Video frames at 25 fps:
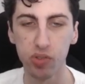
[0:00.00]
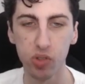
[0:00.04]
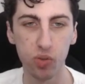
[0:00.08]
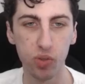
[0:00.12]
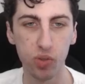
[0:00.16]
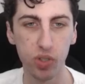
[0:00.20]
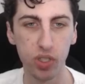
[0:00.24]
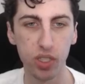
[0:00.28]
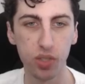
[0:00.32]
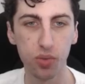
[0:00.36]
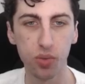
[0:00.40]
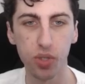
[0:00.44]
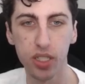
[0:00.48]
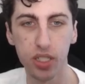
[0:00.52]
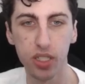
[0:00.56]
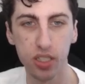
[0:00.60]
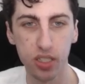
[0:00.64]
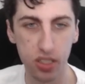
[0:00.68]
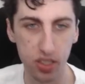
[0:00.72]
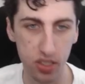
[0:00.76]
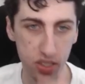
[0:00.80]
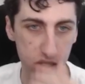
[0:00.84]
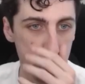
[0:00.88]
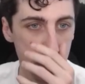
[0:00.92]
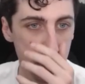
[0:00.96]
you really want to
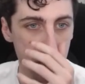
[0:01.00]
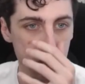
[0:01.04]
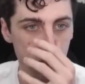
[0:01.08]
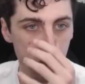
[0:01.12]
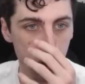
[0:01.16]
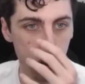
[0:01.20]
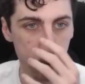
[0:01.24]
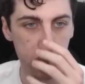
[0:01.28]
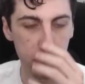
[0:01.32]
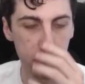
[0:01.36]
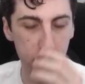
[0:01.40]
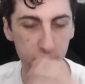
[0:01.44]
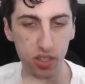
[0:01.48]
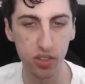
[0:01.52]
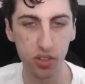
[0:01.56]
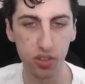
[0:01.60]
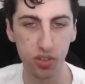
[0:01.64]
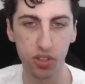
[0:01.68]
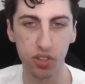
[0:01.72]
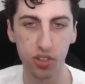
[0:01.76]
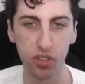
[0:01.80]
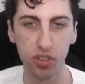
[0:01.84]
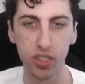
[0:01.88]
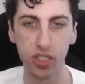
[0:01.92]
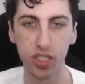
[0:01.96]
just see if you can deal
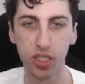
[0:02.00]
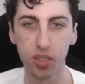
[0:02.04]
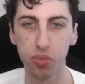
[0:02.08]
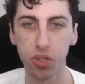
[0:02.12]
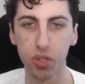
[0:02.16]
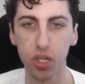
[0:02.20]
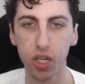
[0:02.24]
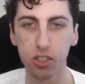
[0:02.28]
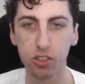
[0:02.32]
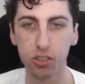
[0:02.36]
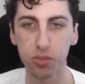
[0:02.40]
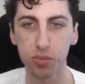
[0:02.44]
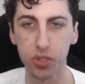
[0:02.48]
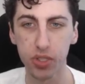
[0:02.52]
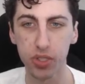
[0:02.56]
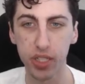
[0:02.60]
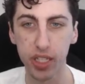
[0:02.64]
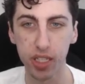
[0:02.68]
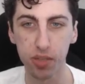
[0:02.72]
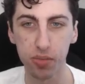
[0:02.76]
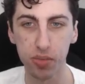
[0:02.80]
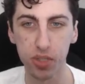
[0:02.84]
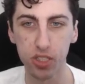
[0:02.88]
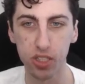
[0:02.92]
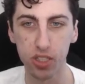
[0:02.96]
30 unblockable
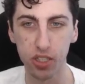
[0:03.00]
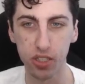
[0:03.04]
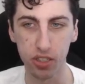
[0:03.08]
damage